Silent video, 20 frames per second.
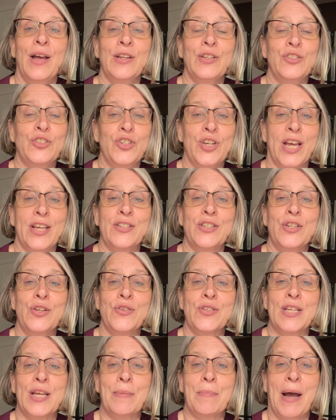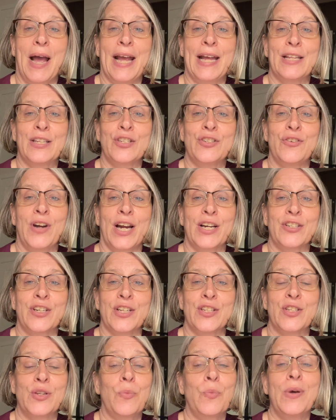just using my
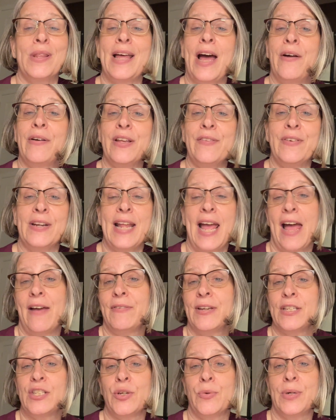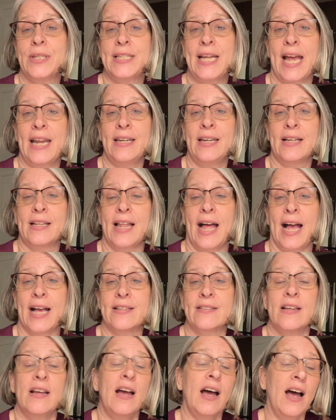instructions without even having to attend a
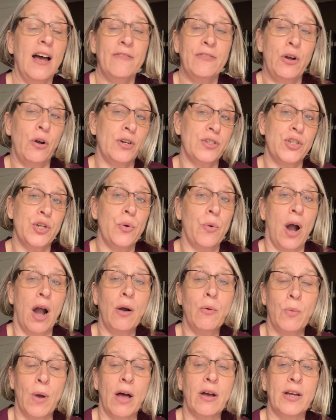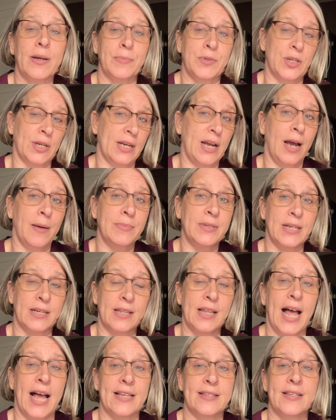class. Of course, you are welcome to come to
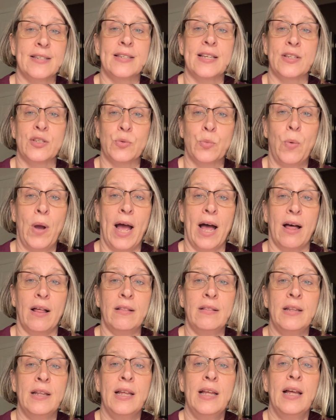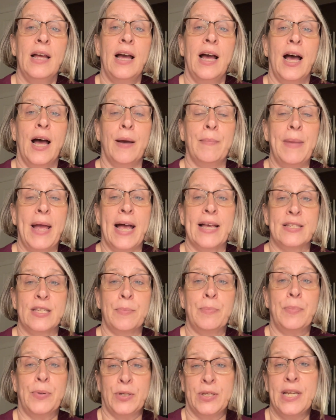classes as well as
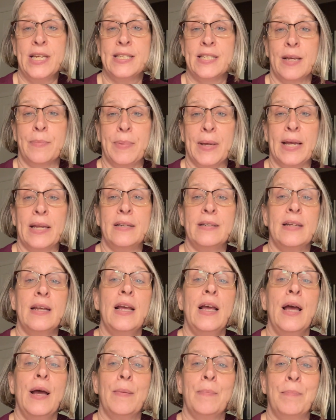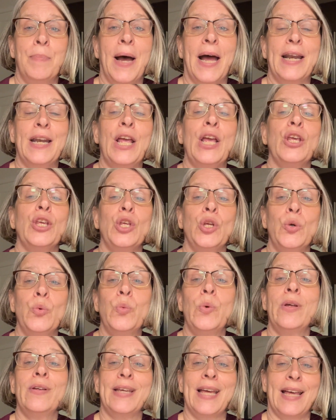a participant, but you
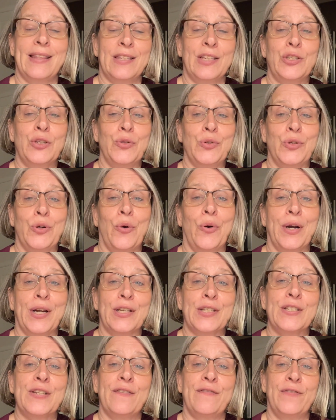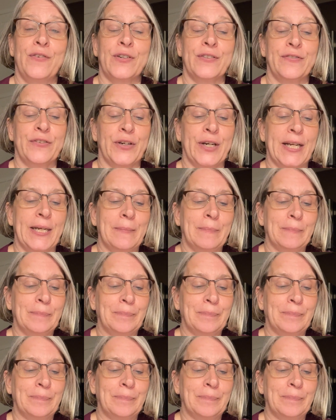will get the tutorials for free.